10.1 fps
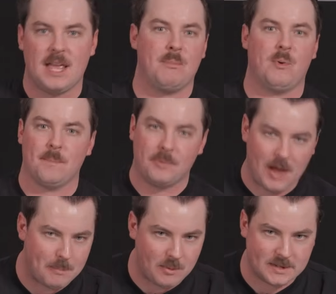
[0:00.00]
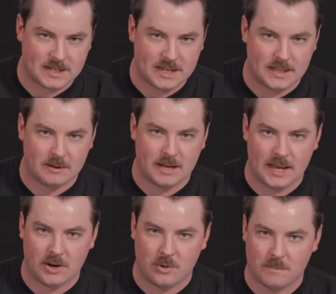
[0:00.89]
important plot points I need them to
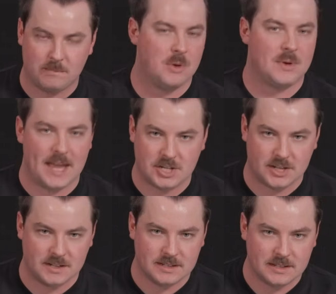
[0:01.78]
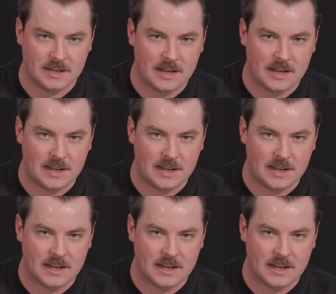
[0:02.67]
hit, or locations.